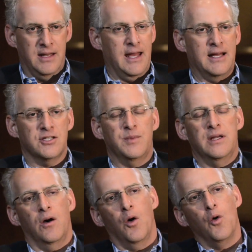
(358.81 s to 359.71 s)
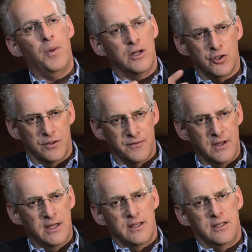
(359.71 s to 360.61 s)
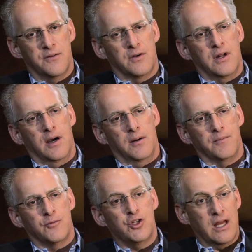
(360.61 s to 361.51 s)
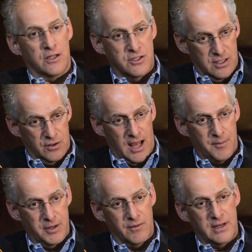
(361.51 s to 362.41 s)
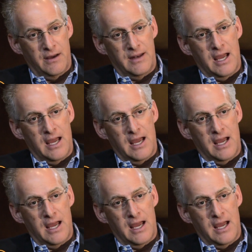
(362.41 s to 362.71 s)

enhancement, a whole bunch of different um, challenges that are happening right now in